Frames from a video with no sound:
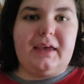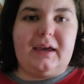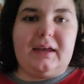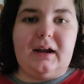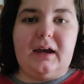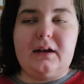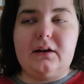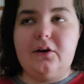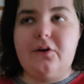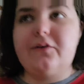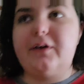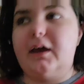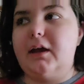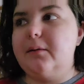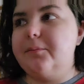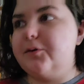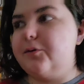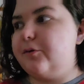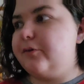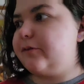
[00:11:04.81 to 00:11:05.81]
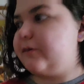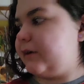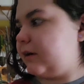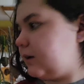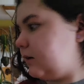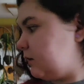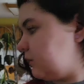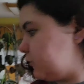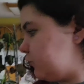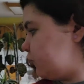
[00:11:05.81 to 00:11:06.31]
And I know Gabriel's
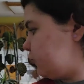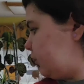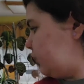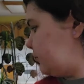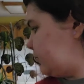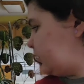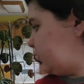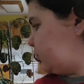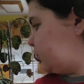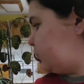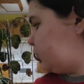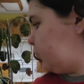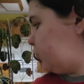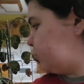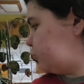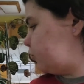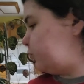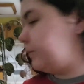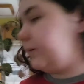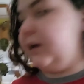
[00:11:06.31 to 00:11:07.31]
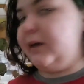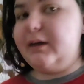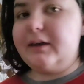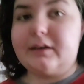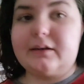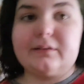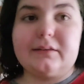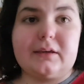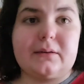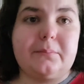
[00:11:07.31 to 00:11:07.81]
like an extremely social
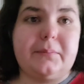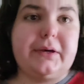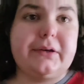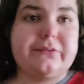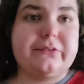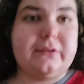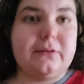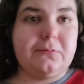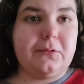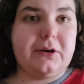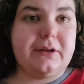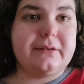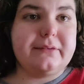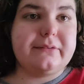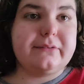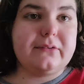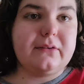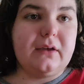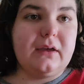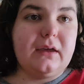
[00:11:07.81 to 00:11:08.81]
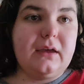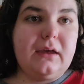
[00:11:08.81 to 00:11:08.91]
pig, unlike Bugsy was.